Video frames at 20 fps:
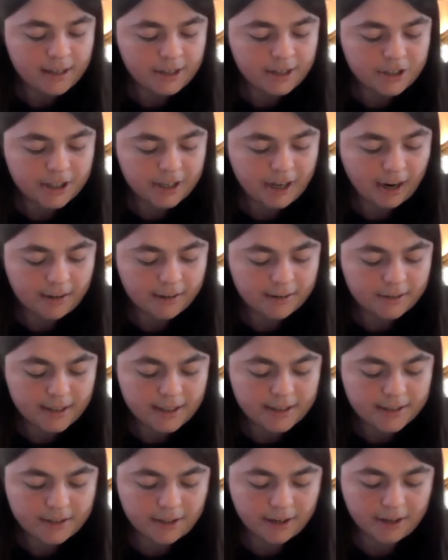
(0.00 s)
She currently
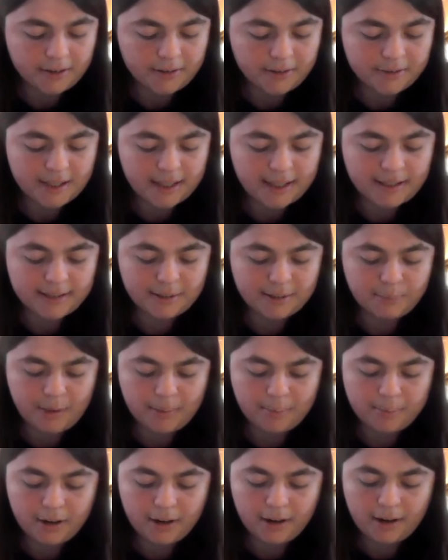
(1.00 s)
serves as a
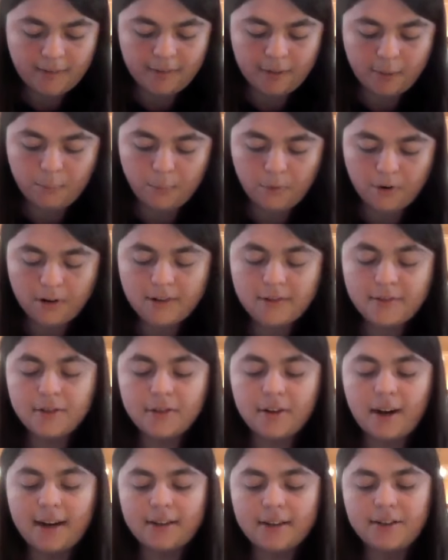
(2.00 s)
member of the board of
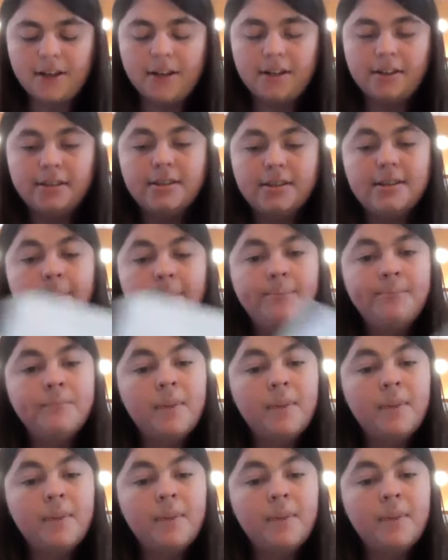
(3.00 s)
directors